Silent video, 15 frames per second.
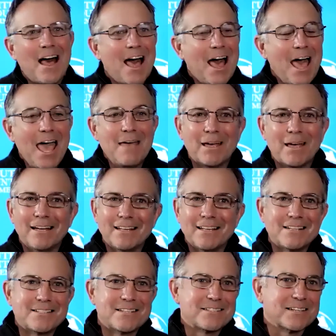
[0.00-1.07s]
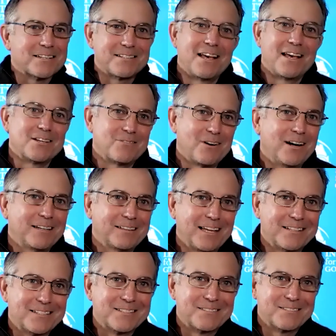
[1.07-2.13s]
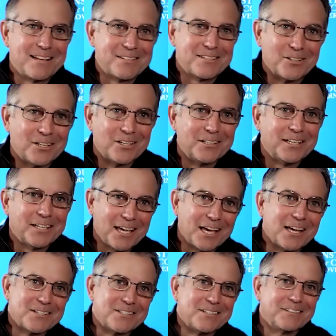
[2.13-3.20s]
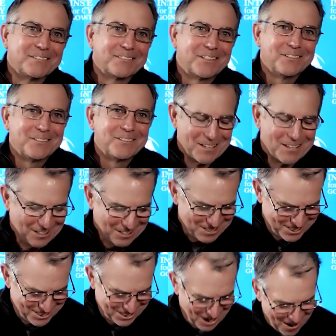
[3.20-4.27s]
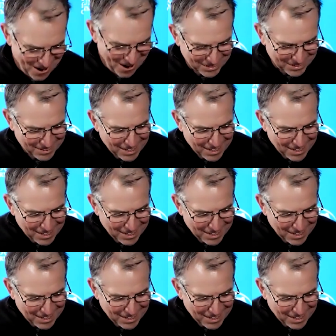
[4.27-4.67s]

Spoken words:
hey man, that's a success, right? That's a good indication. Yeah. Good job.